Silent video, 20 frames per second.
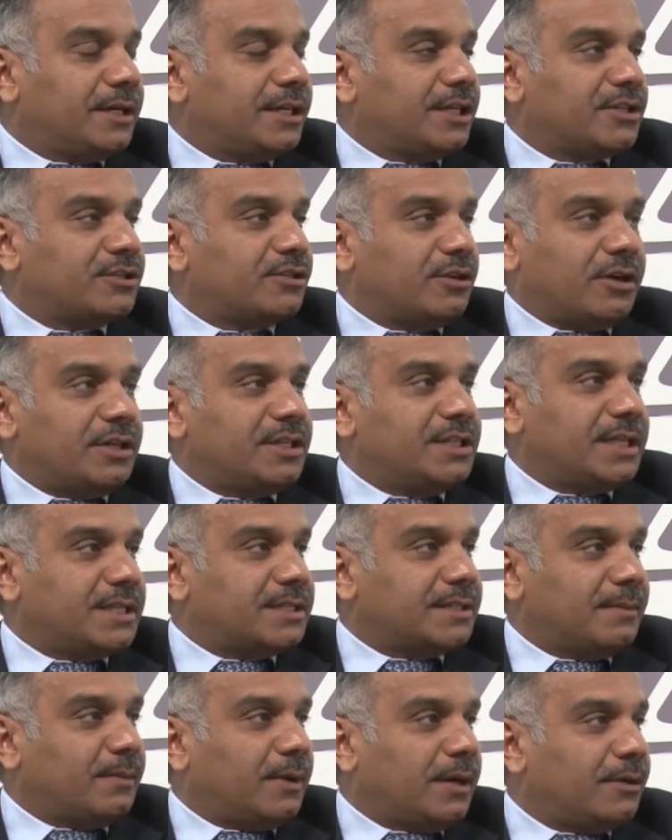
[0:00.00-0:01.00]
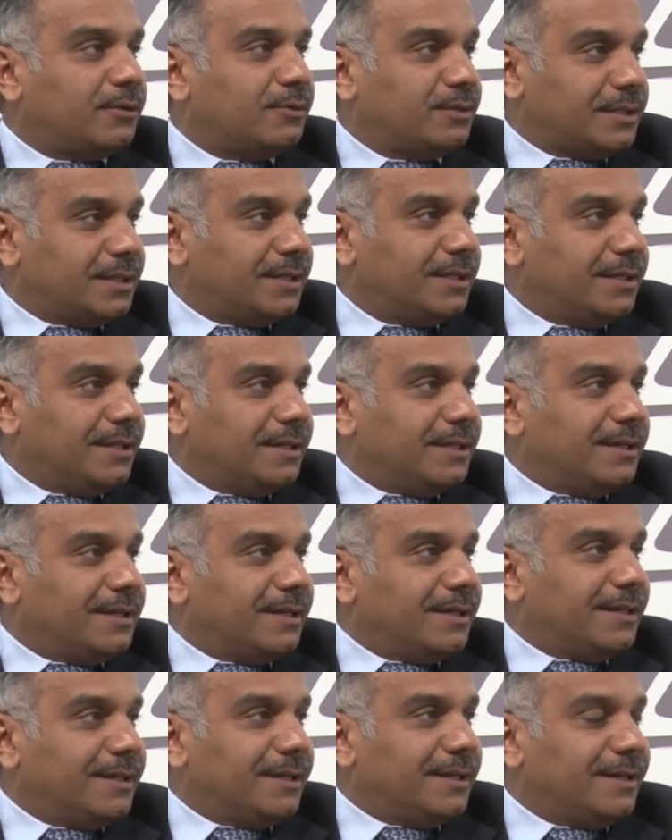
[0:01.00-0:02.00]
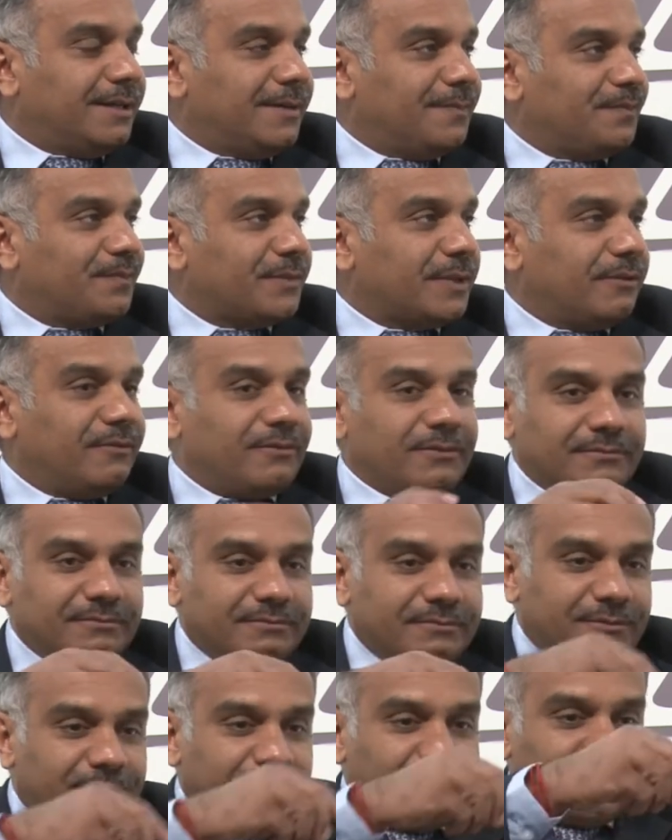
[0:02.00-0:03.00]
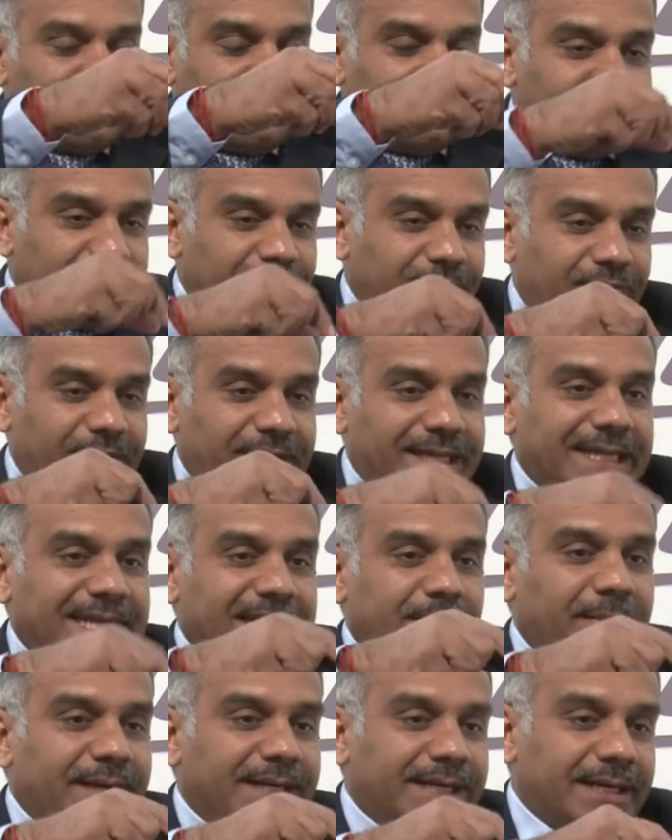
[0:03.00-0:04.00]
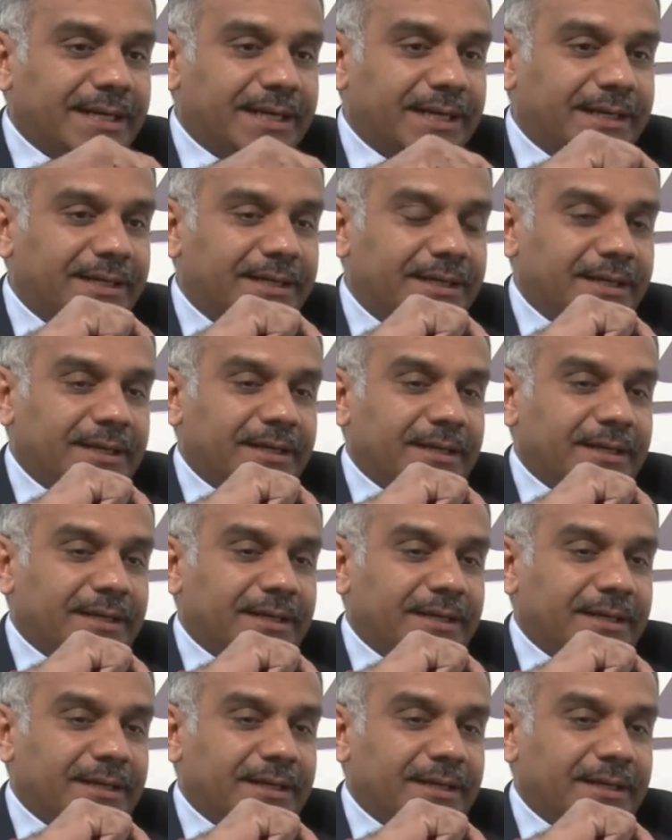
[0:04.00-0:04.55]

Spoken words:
It is not just about very limited,